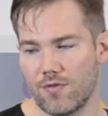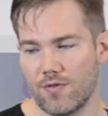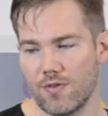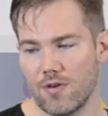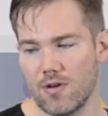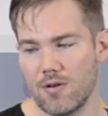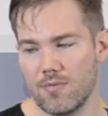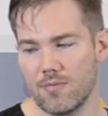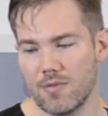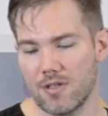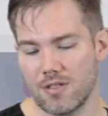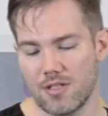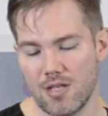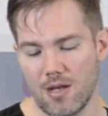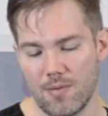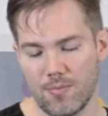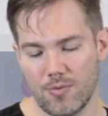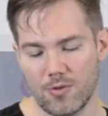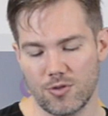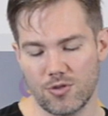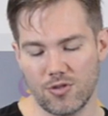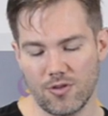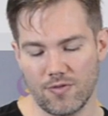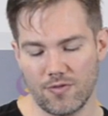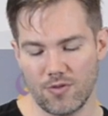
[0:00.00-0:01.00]
from the
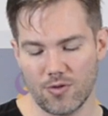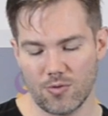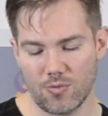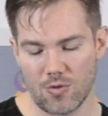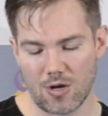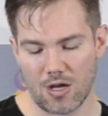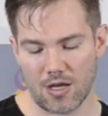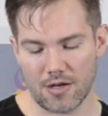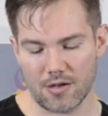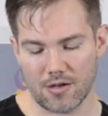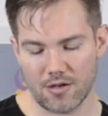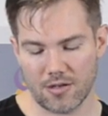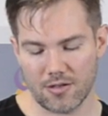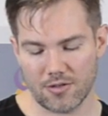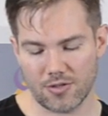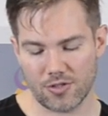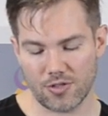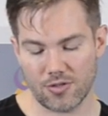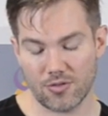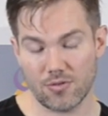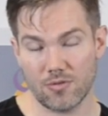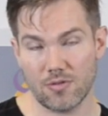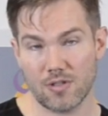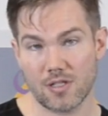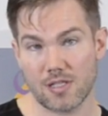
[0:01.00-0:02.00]
temperature of your water
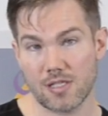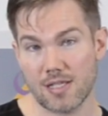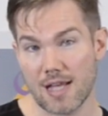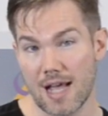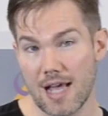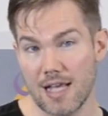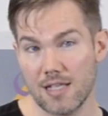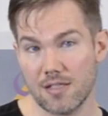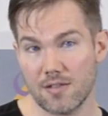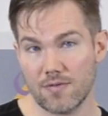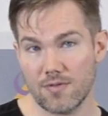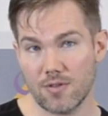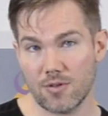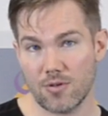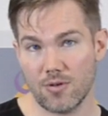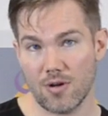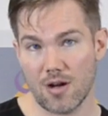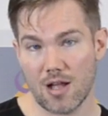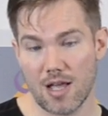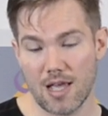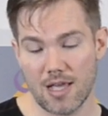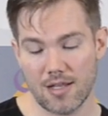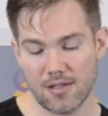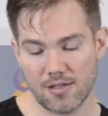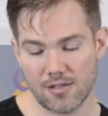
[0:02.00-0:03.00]
to the size of the
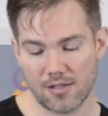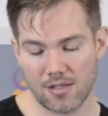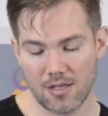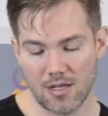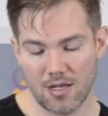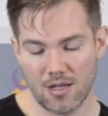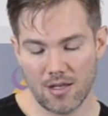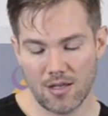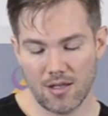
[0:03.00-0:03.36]
grinds,